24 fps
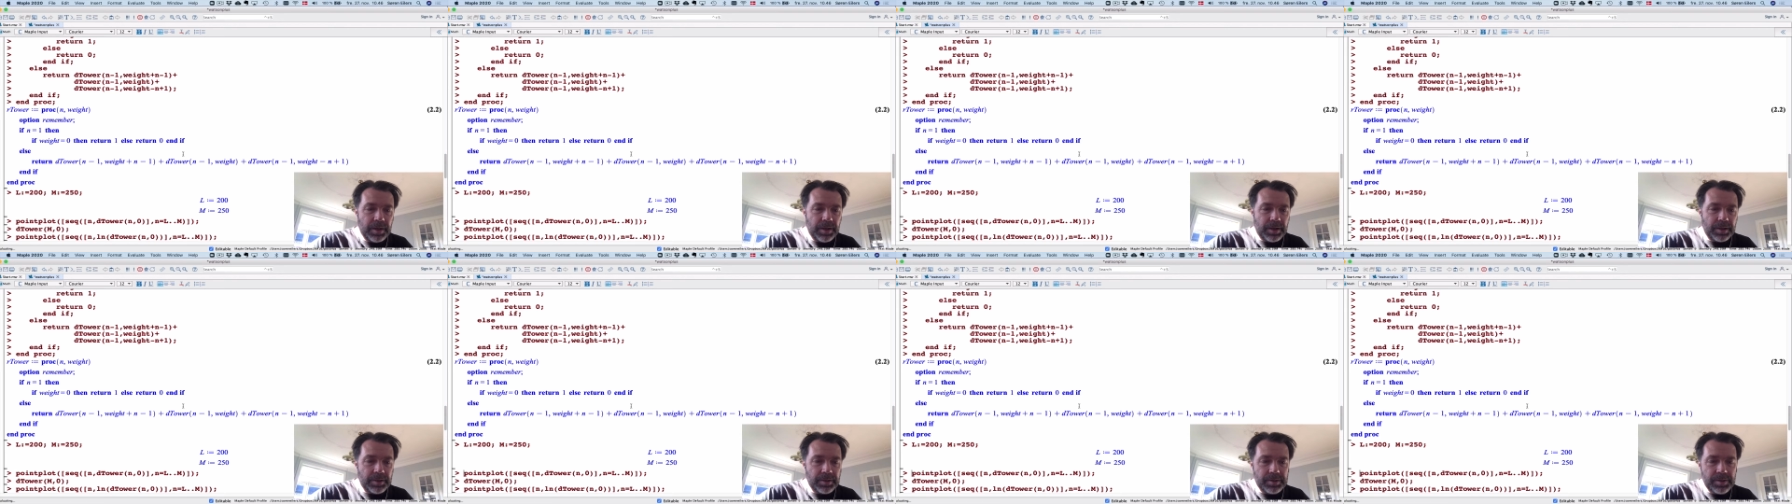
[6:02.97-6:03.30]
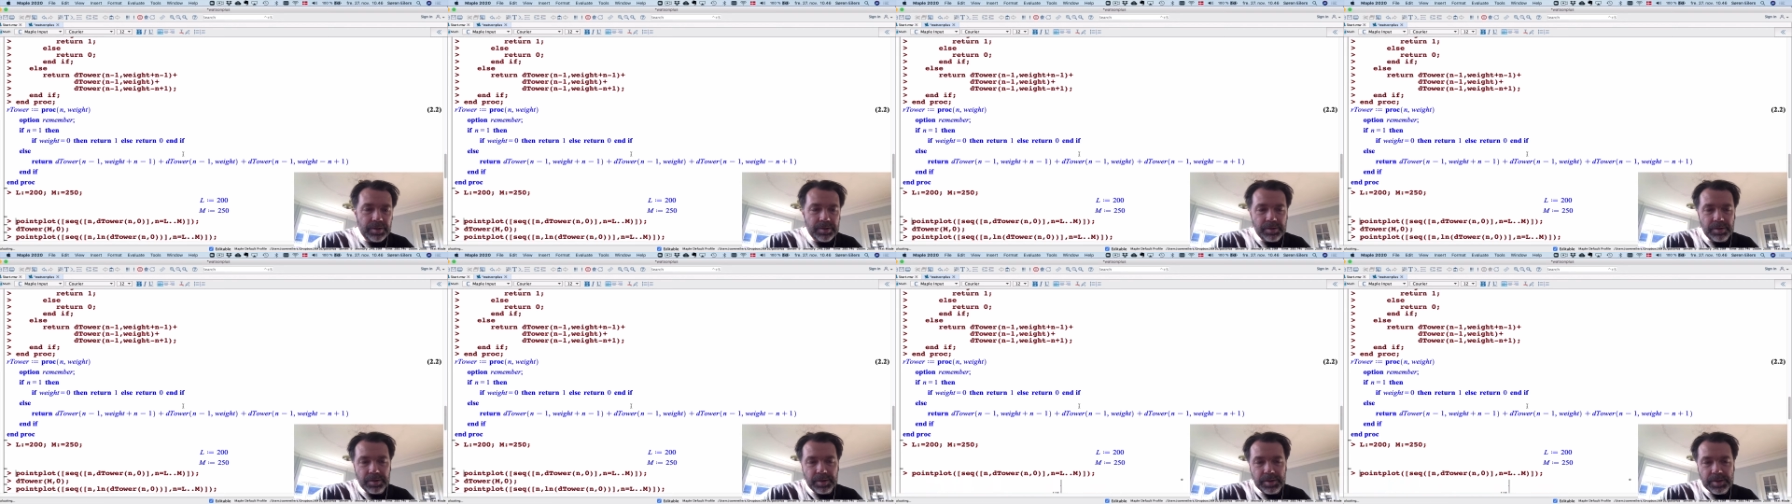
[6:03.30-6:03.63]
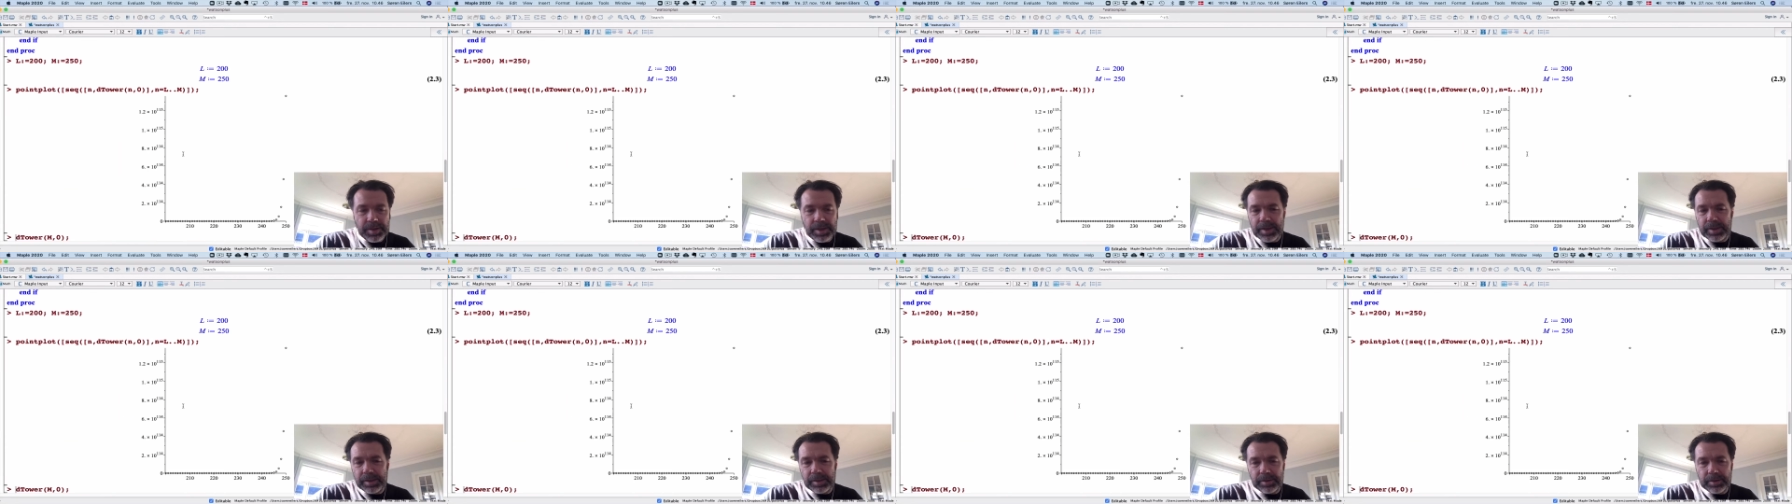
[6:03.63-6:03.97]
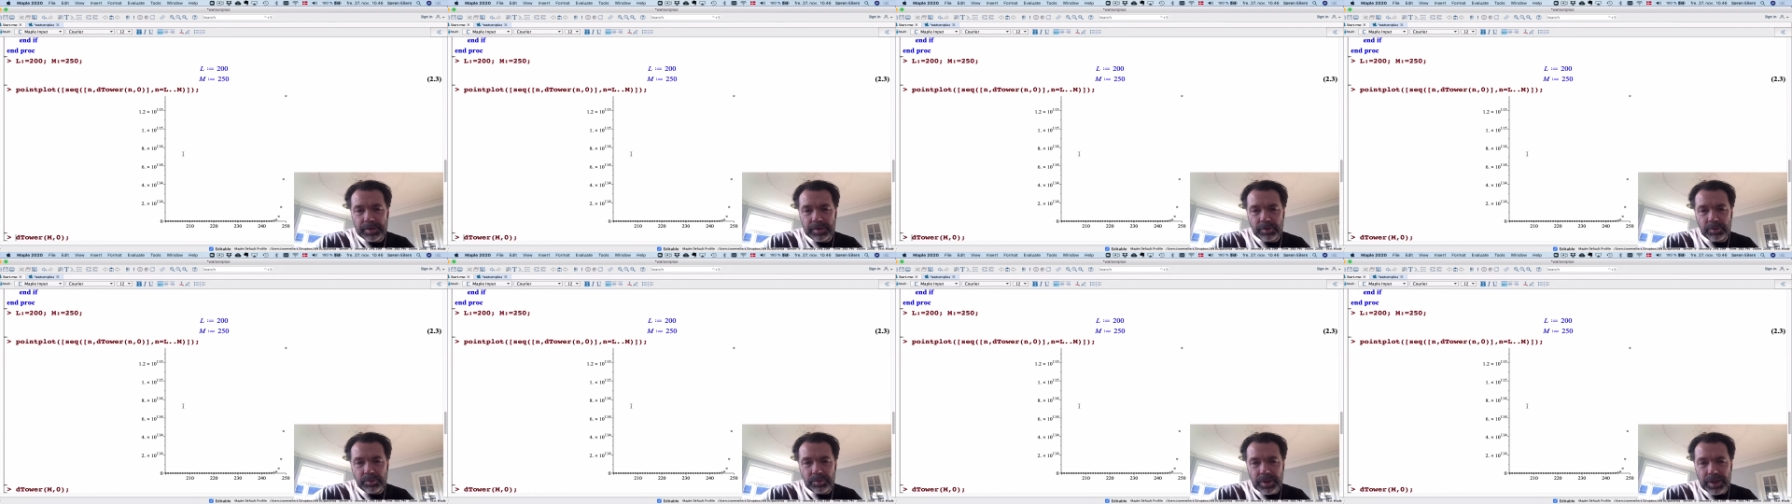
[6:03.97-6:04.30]
And this is going to take a
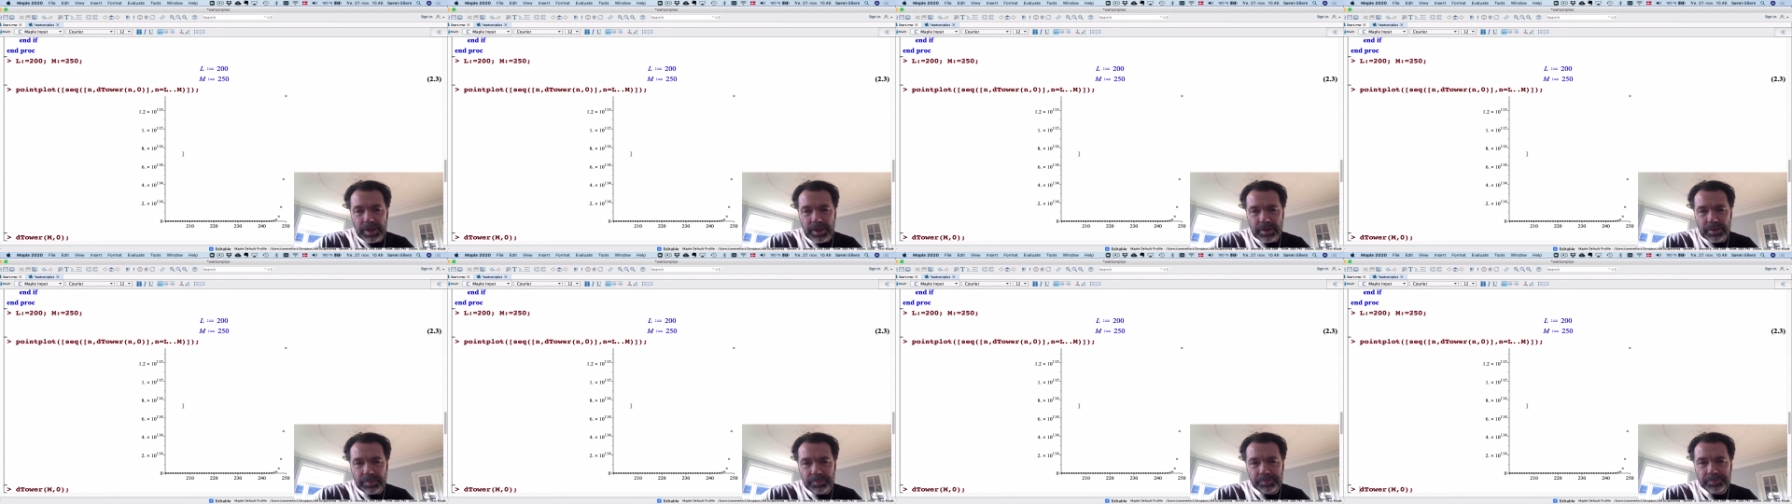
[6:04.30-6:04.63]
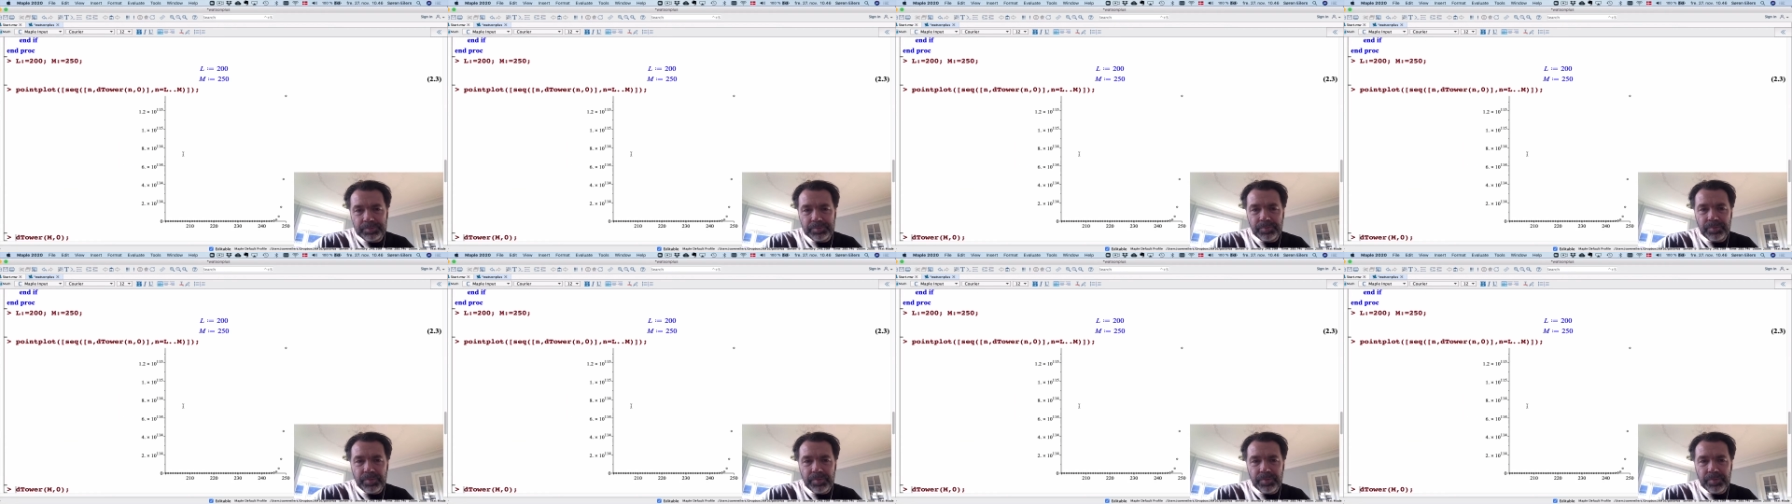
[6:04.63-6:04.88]
little while,